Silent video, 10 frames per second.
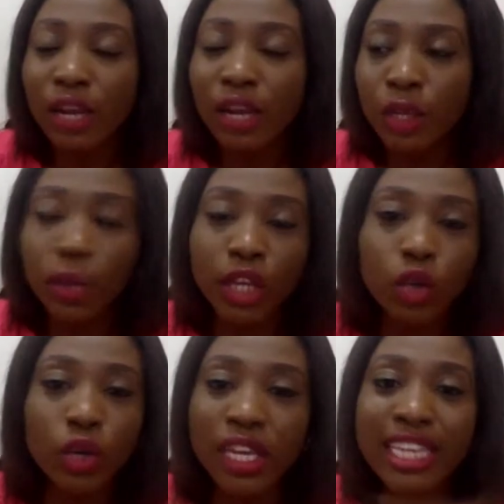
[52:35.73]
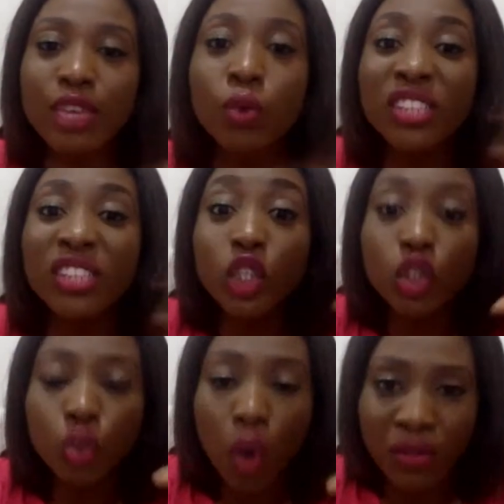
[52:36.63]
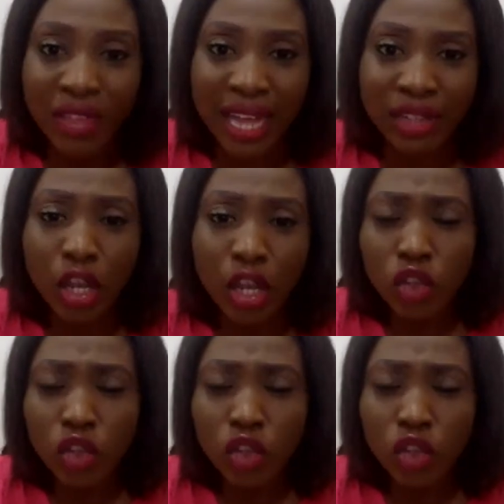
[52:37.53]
he wasn't sure of that.